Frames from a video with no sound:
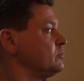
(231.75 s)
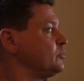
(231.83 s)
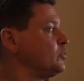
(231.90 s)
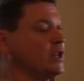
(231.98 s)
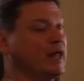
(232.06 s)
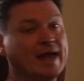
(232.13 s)

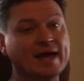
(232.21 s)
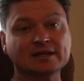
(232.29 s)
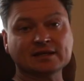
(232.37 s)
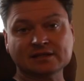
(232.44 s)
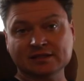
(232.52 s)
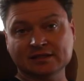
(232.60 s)
plant
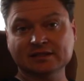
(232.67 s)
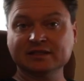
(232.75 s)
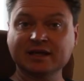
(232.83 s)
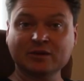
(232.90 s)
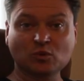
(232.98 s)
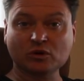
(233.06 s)

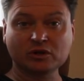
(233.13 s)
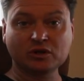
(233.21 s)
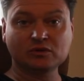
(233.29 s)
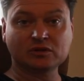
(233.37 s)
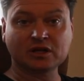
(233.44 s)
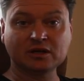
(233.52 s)
that we're
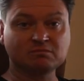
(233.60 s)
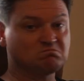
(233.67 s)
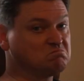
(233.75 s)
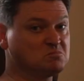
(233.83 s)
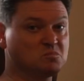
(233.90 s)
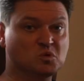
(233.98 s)
using
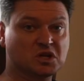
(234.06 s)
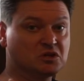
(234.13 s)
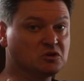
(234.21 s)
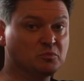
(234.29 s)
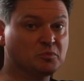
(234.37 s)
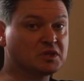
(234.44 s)
we
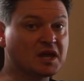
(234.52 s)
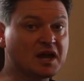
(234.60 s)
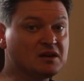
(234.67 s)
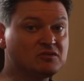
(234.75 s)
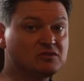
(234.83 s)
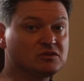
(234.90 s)
could do
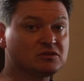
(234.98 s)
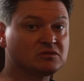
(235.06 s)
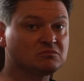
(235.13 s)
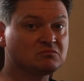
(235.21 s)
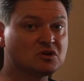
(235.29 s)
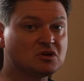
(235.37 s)
potatoes.